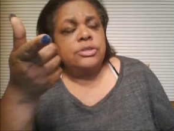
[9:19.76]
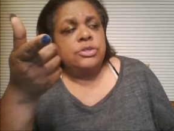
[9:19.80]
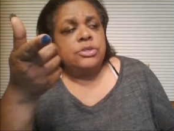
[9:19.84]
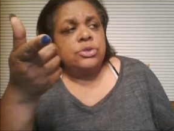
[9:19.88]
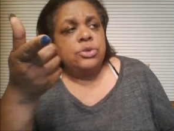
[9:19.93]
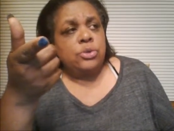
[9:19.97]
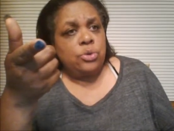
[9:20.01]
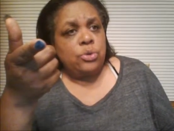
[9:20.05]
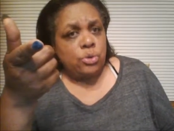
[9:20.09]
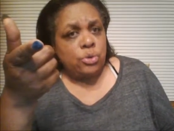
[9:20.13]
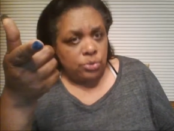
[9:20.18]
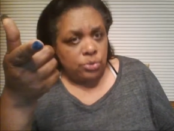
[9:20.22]

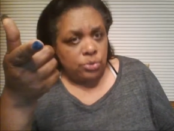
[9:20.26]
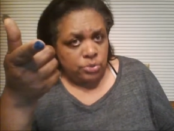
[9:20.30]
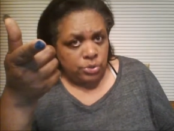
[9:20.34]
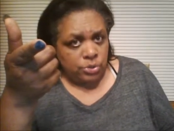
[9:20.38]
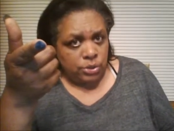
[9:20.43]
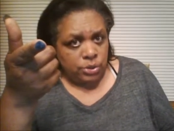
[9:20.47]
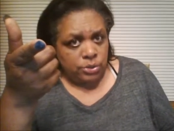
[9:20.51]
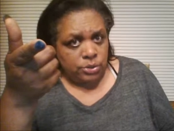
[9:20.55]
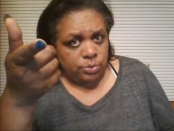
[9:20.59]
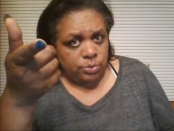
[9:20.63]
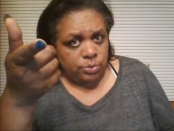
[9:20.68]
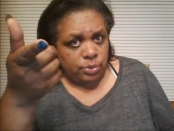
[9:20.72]
your own
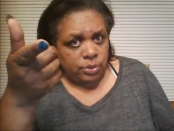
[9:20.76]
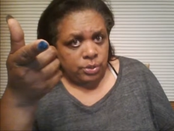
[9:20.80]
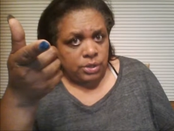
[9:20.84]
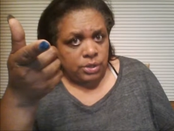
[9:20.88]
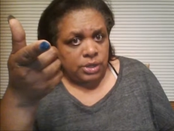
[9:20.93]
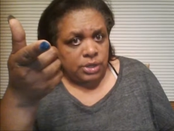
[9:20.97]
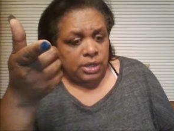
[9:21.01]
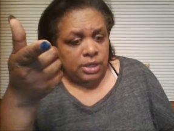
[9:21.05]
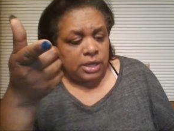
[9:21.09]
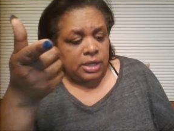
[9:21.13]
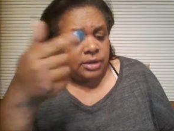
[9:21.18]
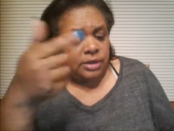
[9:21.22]
hard
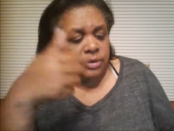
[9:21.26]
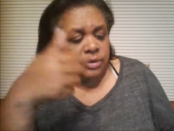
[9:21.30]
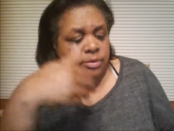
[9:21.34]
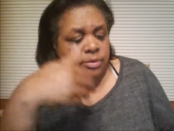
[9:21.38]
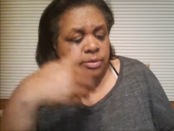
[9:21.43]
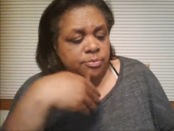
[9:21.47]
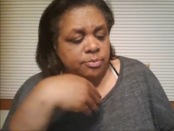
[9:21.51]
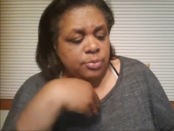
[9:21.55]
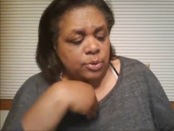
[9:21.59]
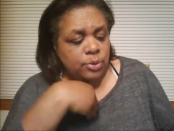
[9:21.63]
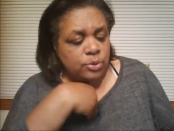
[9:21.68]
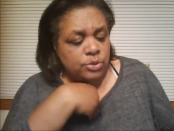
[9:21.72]
work
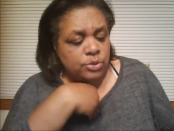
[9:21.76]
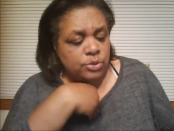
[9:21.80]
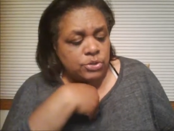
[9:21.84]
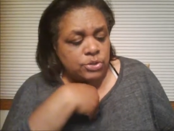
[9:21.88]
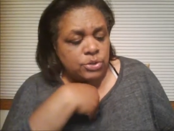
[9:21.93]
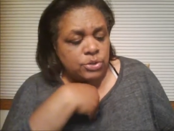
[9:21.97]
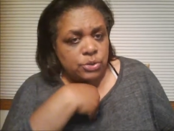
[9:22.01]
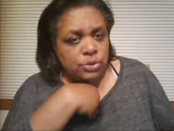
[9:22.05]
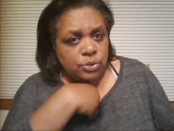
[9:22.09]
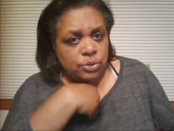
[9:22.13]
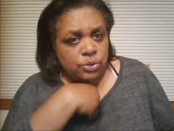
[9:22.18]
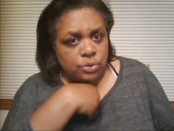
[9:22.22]
and
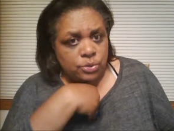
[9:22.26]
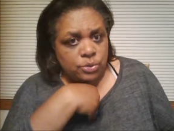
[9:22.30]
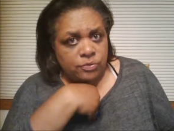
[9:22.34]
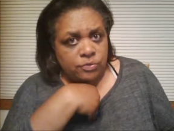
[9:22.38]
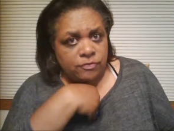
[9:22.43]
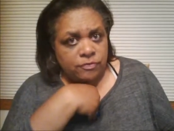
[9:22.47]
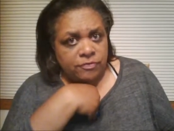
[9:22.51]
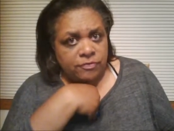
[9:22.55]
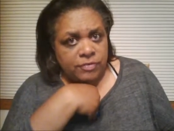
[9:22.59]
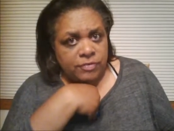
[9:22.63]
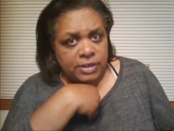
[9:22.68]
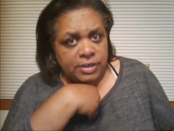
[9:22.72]
bolster your
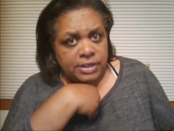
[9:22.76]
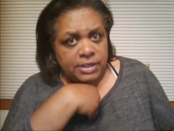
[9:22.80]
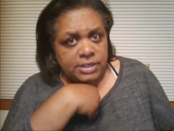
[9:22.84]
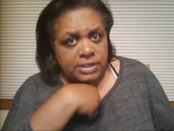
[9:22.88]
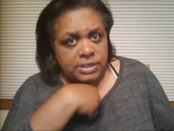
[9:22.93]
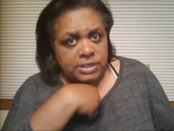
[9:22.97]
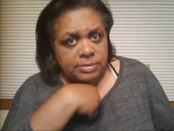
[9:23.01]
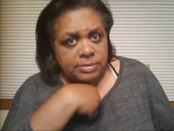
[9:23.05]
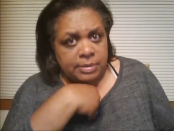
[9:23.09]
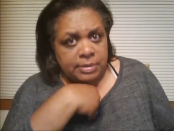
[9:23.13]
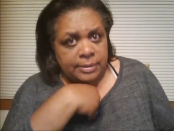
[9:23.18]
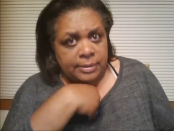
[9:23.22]
own
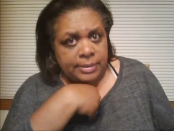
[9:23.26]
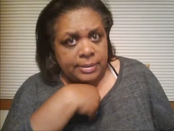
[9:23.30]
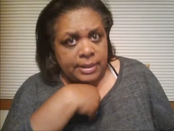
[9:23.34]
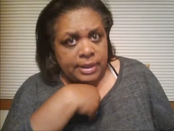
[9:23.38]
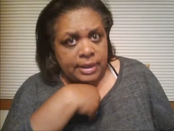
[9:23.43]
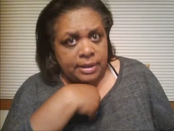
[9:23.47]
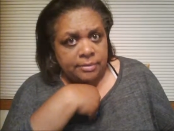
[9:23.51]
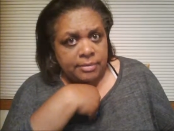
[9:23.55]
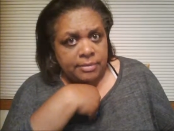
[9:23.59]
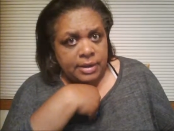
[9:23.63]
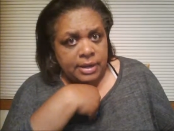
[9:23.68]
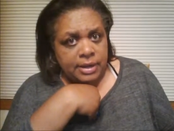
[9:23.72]
feelings about
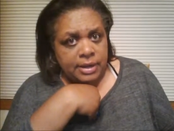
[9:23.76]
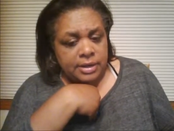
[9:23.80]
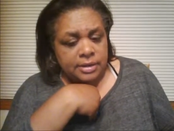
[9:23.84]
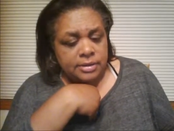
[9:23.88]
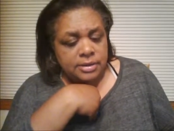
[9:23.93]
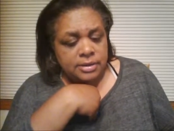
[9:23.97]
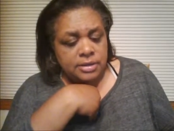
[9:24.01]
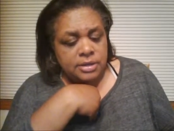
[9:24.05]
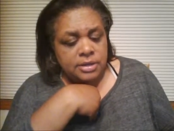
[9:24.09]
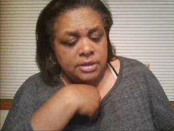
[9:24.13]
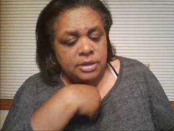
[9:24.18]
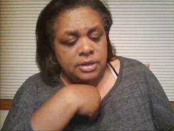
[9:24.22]
that, right?
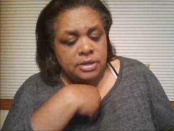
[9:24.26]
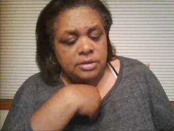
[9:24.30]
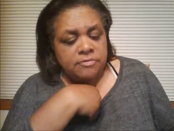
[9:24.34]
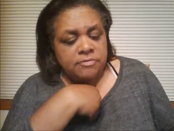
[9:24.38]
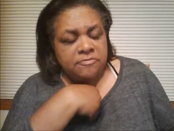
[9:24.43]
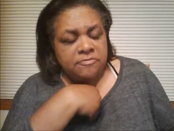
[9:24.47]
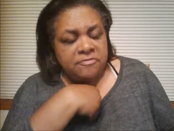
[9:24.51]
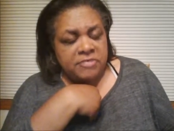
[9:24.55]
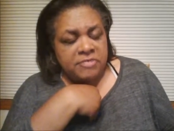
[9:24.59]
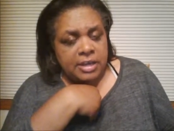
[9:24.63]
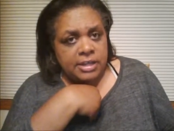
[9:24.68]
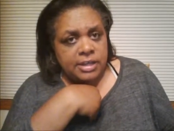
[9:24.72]

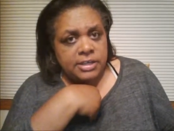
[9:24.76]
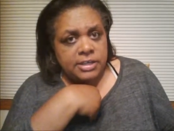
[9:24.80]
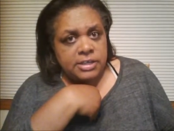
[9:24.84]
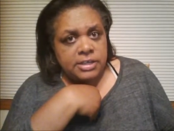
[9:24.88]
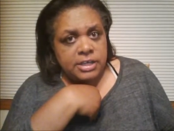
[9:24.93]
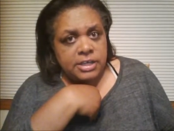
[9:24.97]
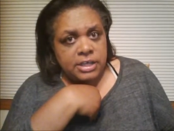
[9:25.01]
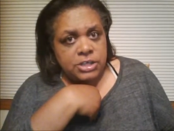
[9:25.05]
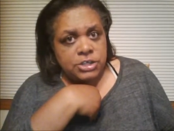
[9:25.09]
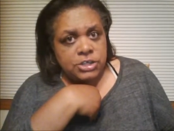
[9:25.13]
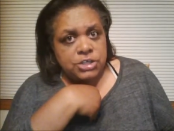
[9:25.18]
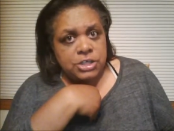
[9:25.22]

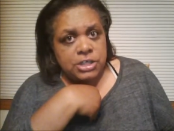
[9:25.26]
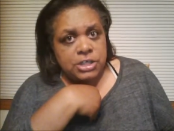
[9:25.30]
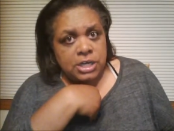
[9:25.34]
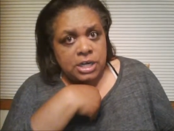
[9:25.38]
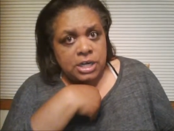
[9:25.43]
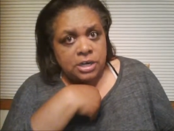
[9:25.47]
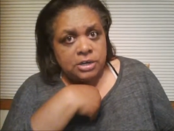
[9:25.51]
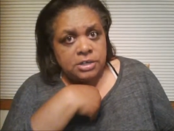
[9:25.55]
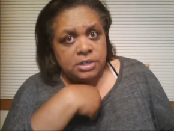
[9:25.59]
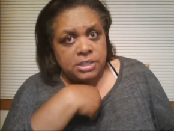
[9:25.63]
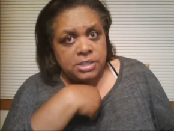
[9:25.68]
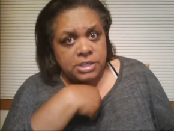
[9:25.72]
Validate your
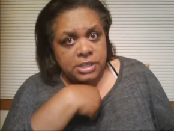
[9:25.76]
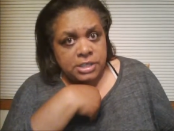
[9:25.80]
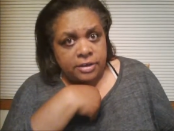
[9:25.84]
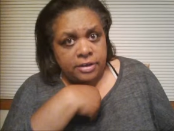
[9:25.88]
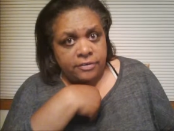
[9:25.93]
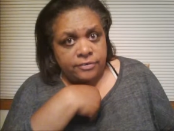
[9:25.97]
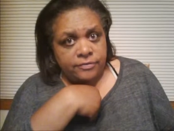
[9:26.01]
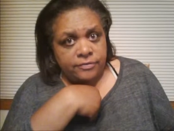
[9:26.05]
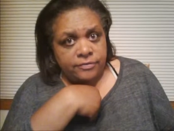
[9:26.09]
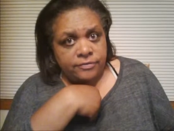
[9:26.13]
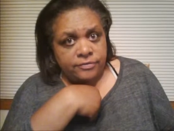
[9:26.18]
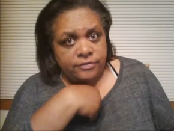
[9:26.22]
darn
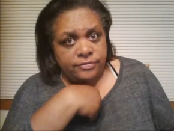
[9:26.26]
self.